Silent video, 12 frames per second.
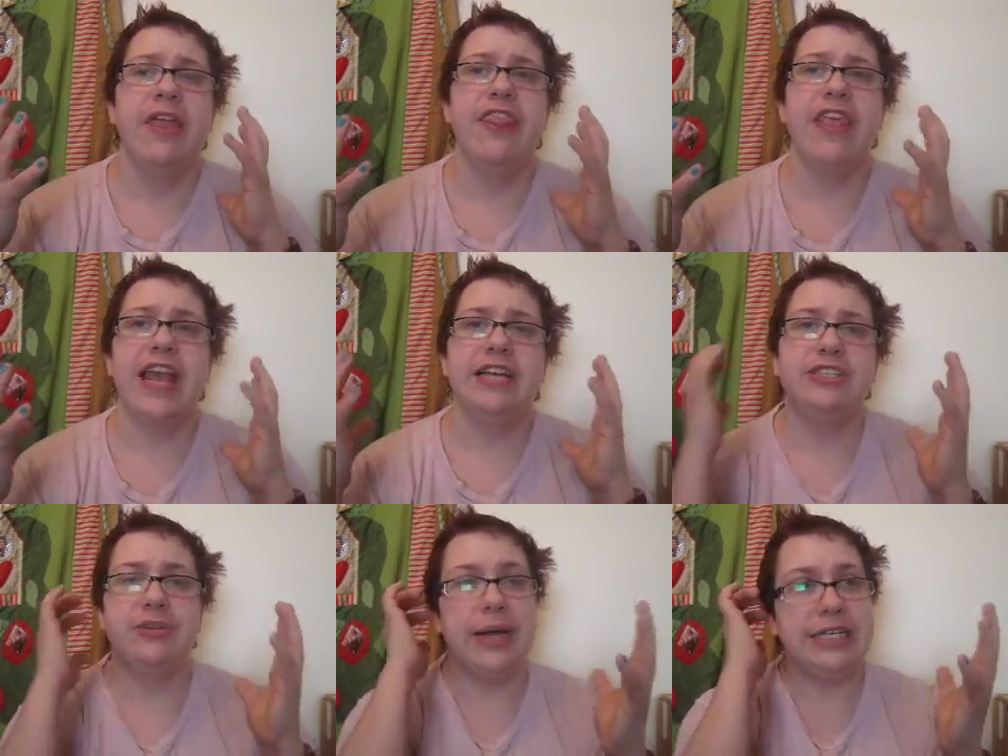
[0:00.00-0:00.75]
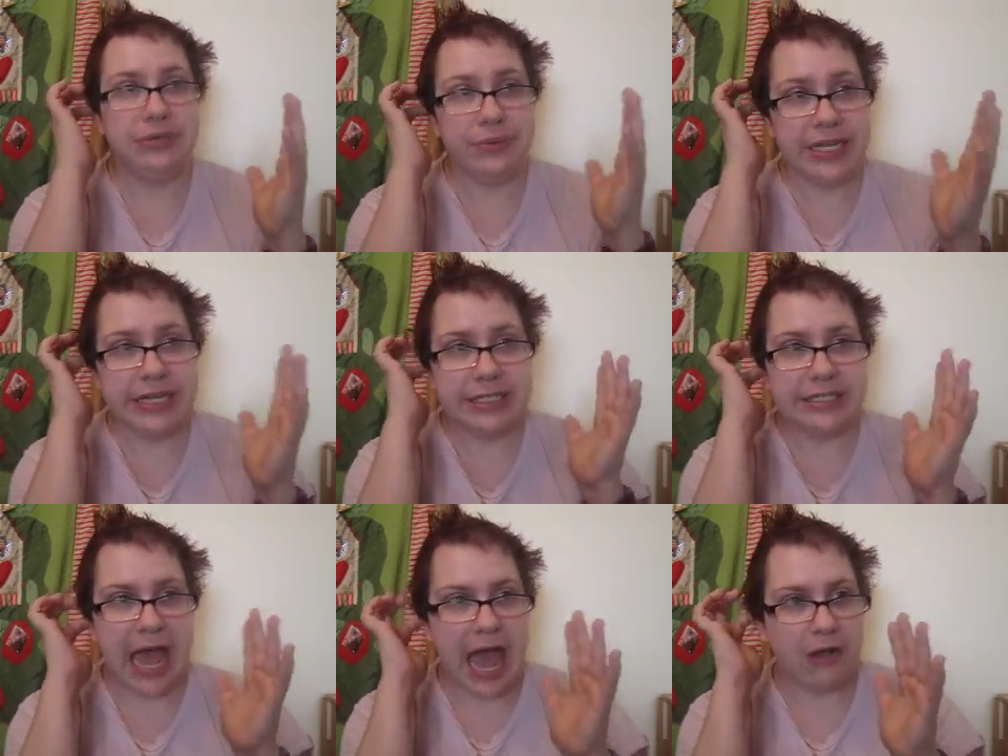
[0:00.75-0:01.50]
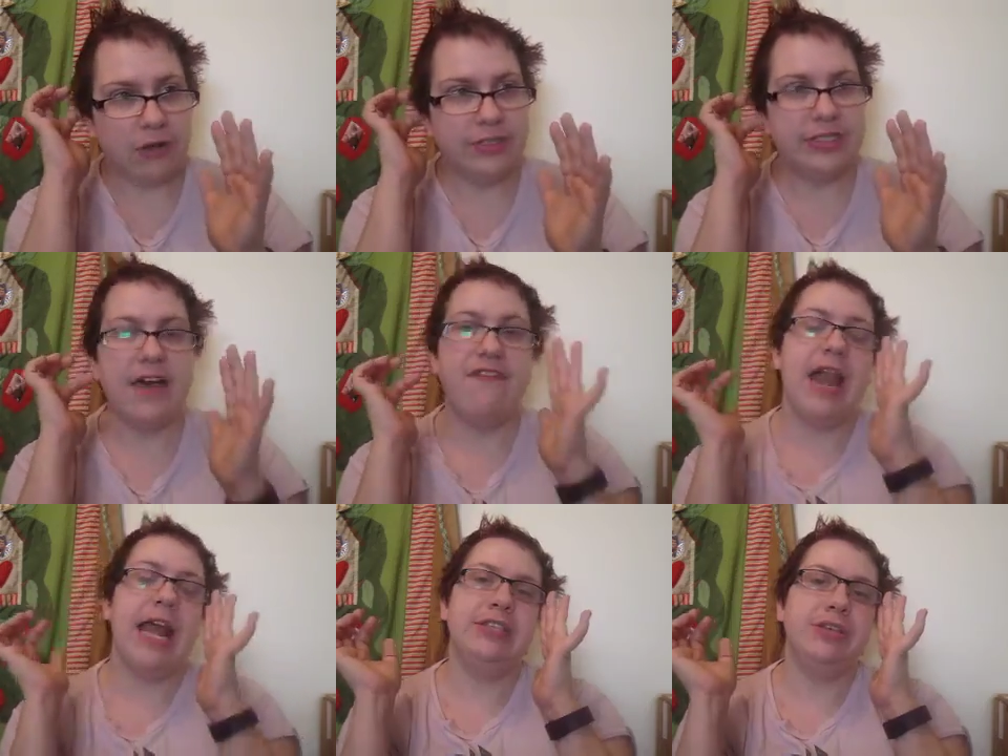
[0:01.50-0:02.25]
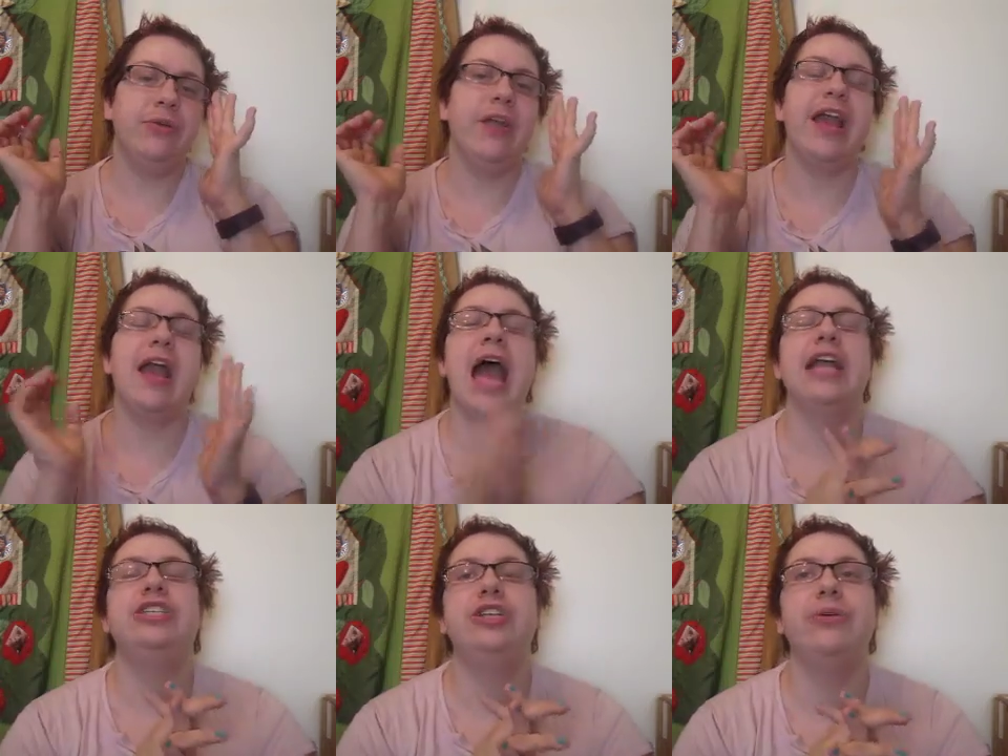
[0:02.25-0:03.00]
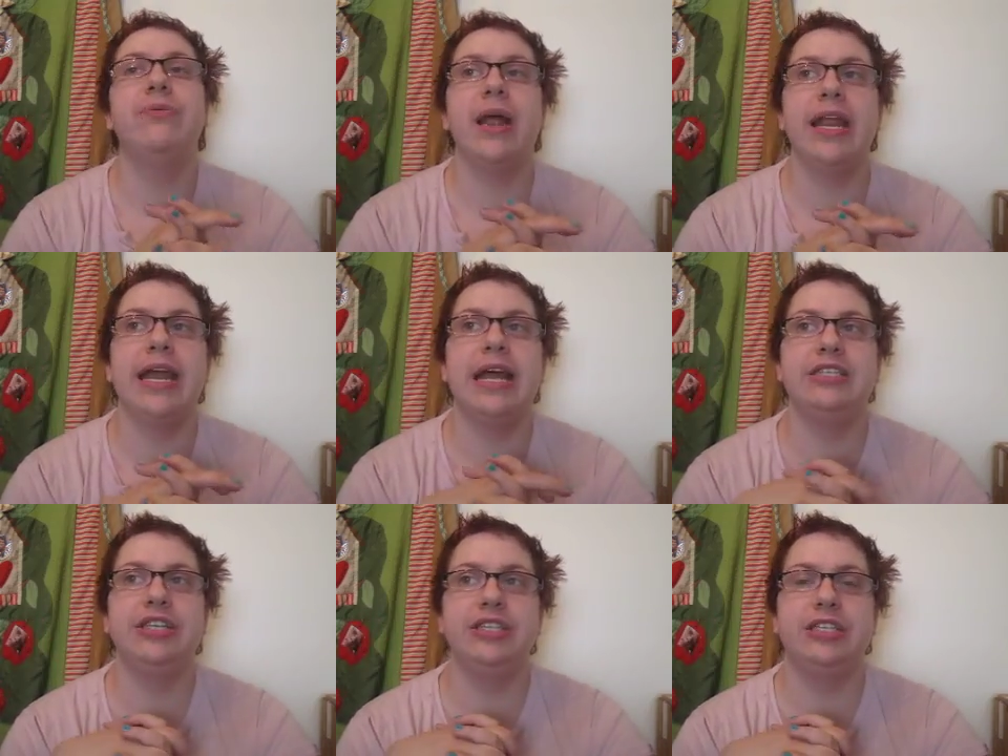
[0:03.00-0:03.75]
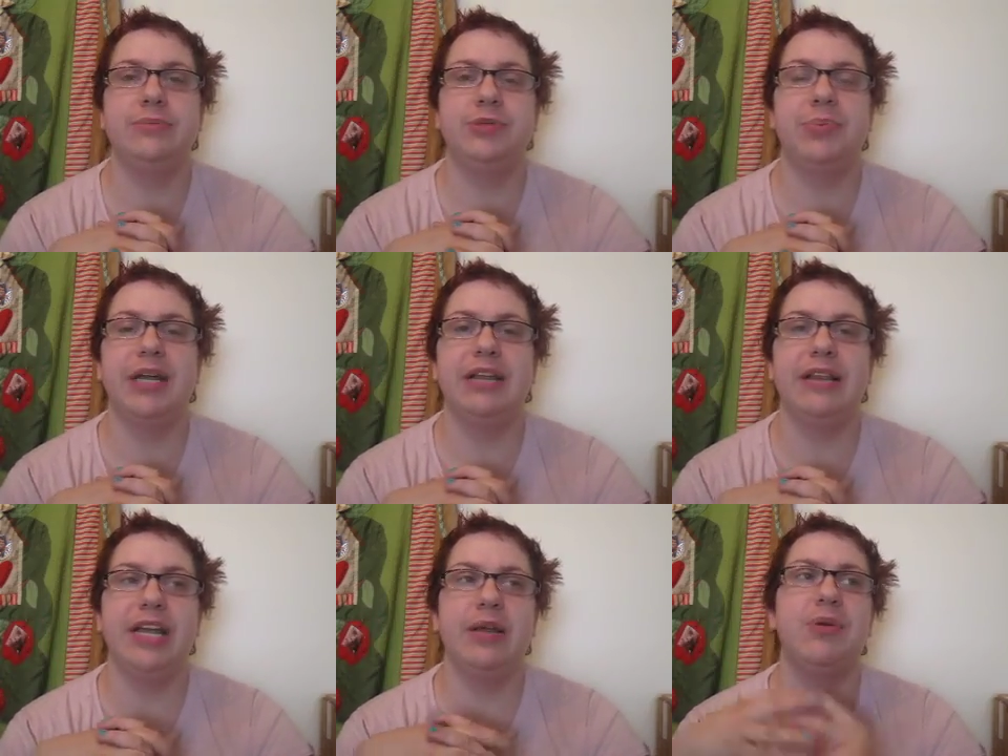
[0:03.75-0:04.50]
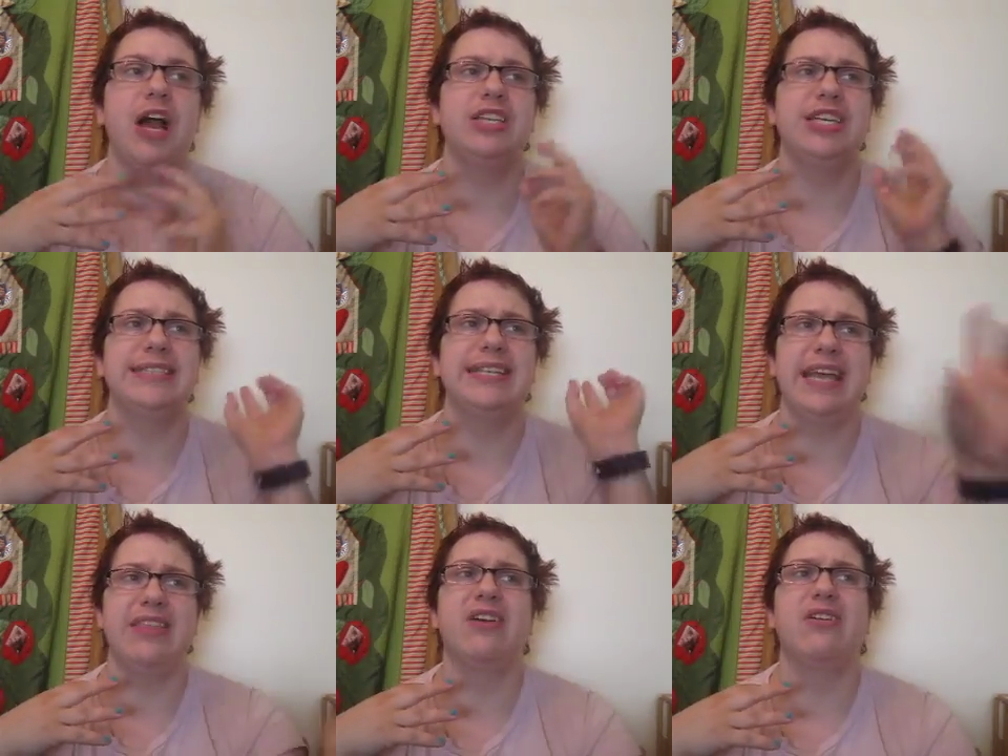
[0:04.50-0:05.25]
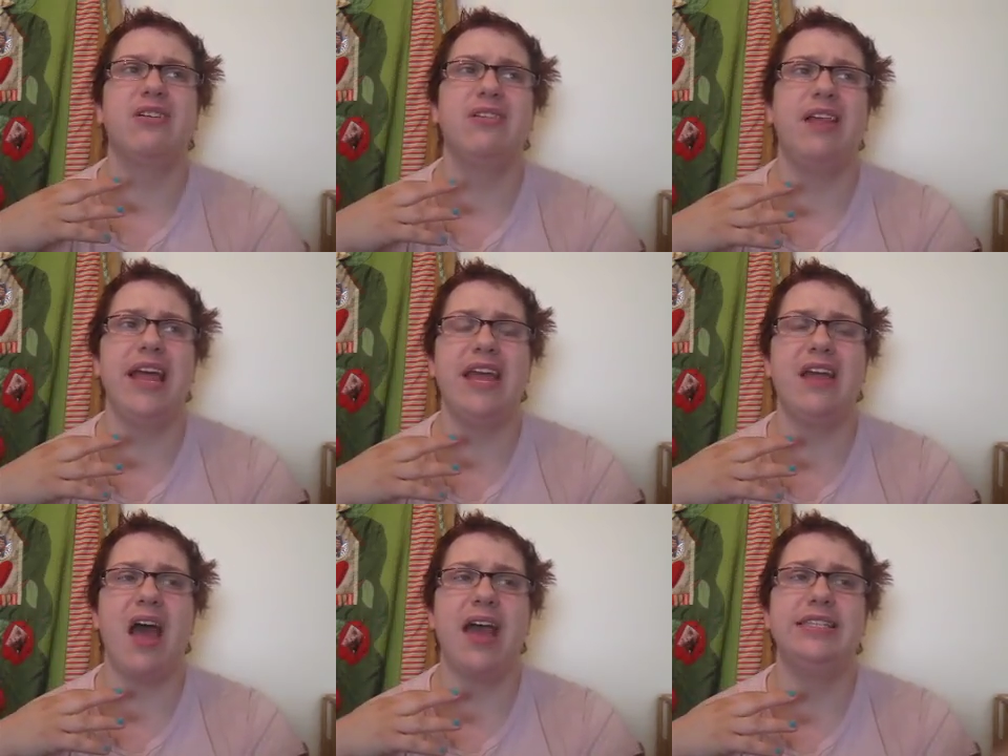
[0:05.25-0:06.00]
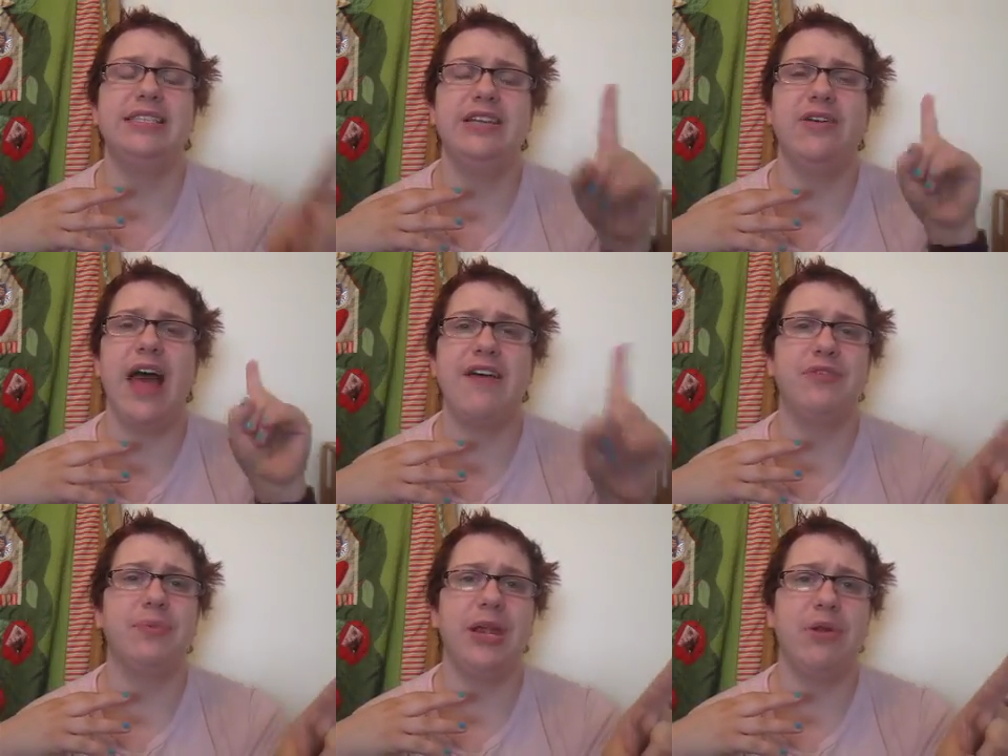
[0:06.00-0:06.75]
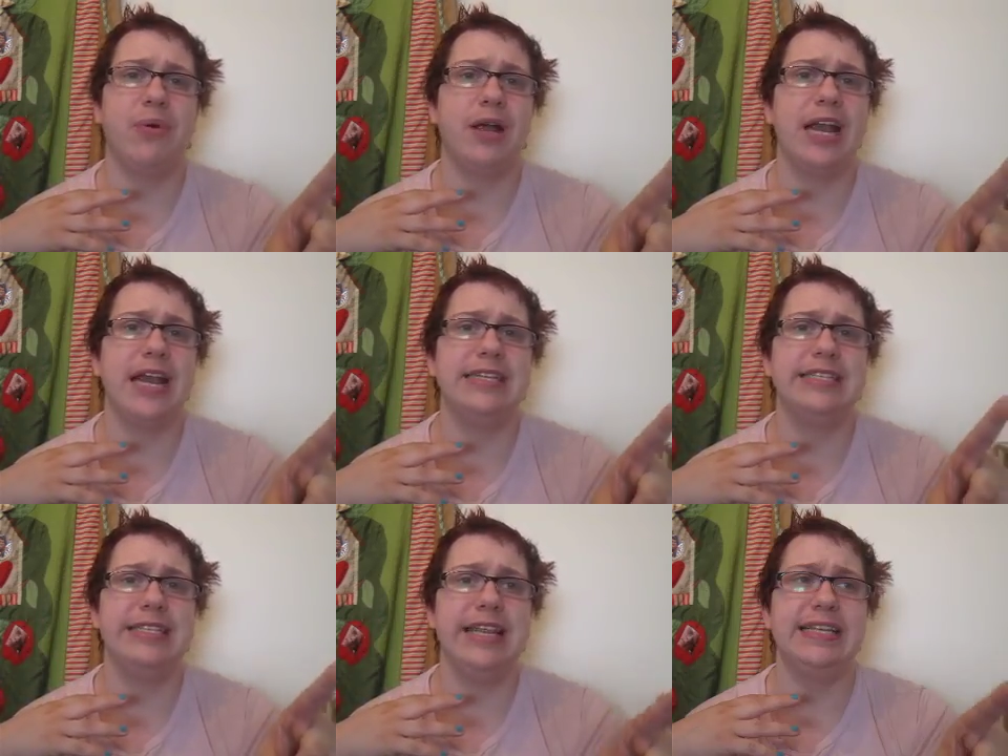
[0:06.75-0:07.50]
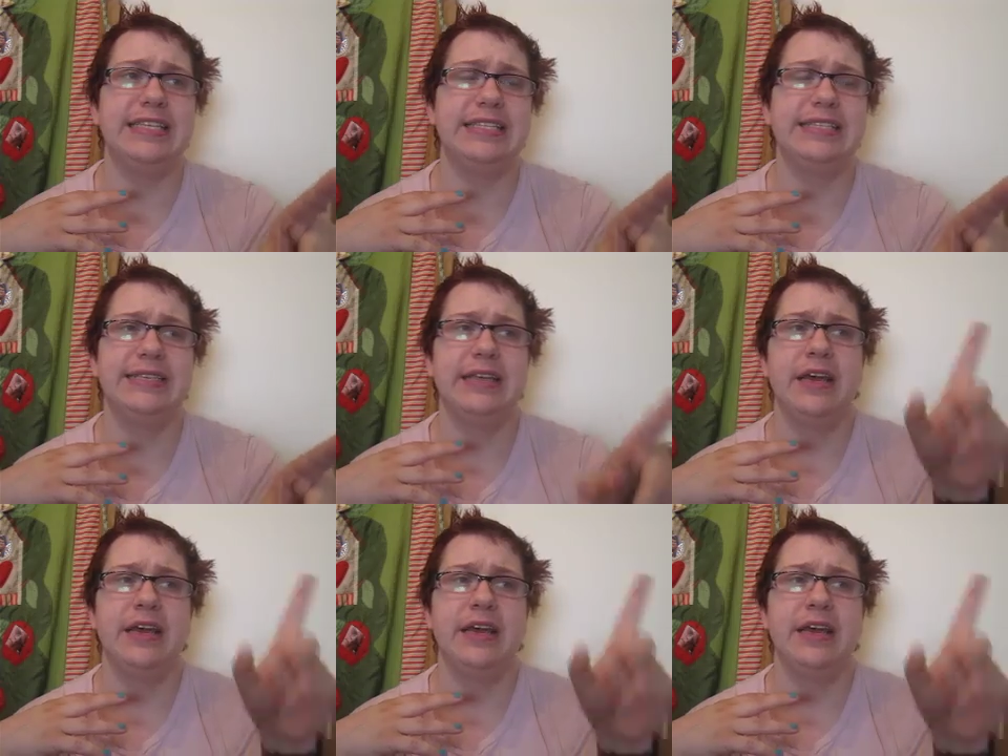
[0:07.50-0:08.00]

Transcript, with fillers: things so I do need to tackle stuff and I do like I do want to get to some spring cleaning projects like the like I still have to reorganize this